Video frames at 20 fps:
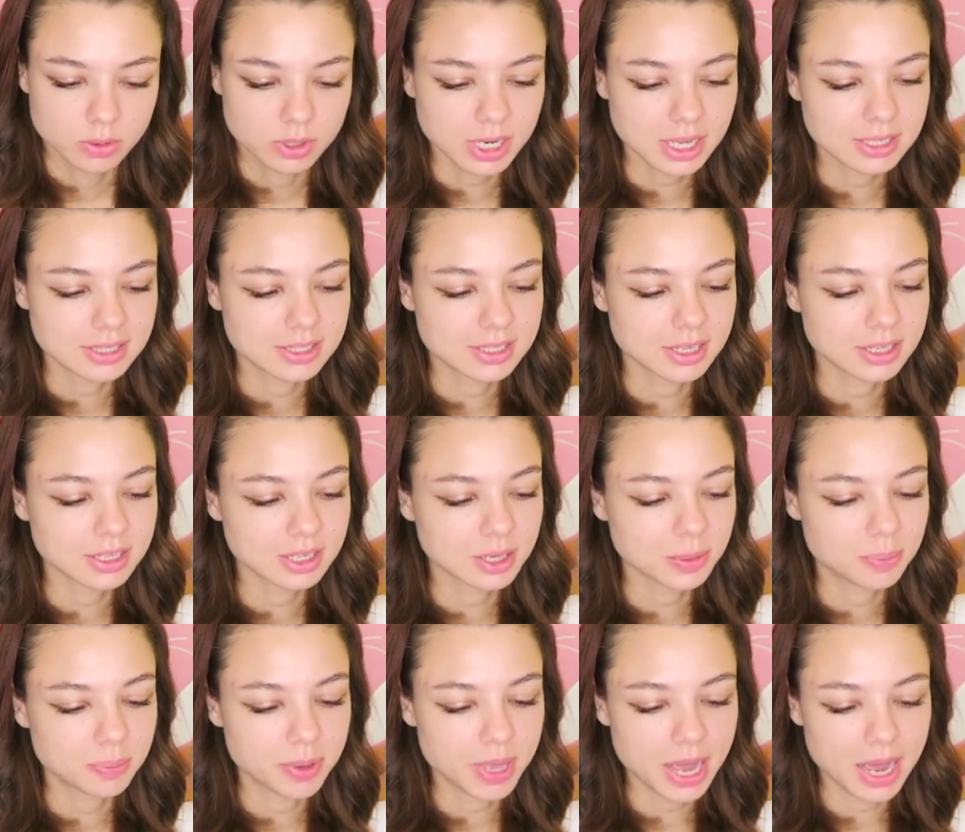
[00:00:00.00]
We got
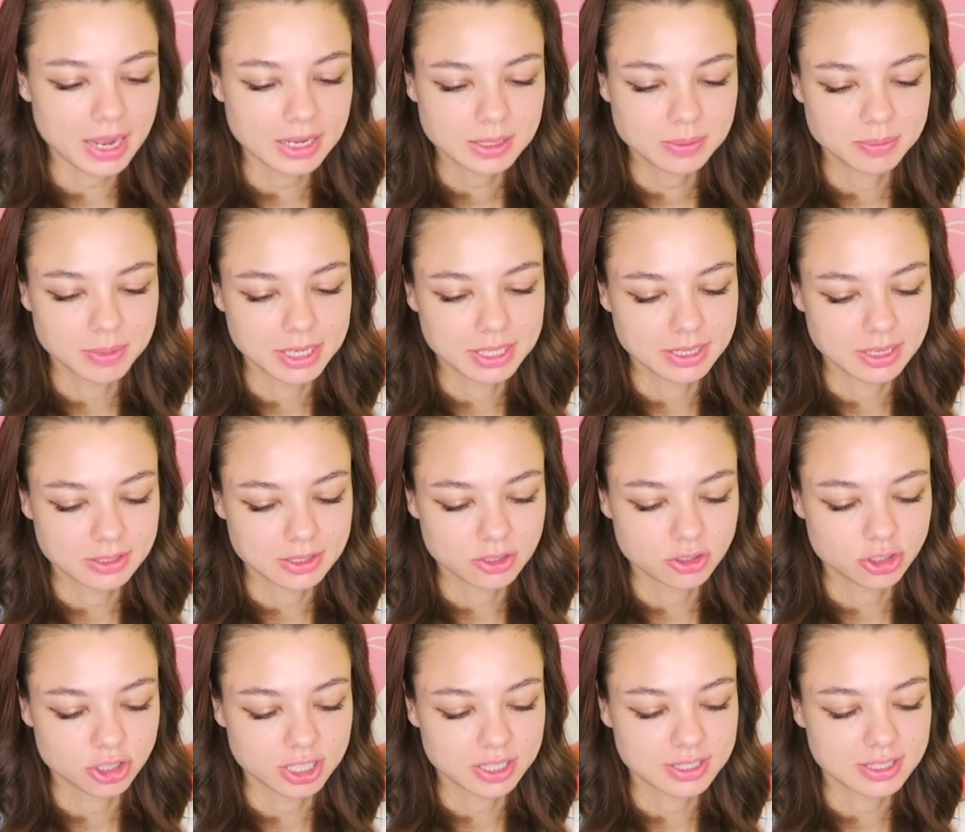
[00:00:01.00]
five
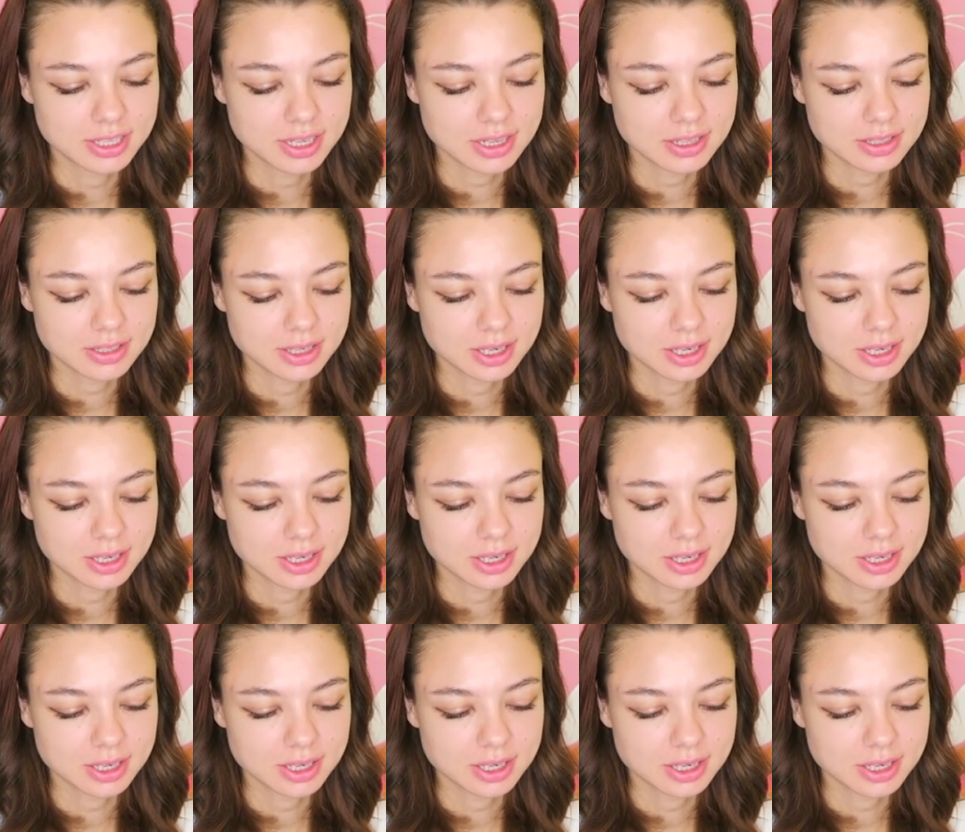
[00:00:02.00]
coins, guys.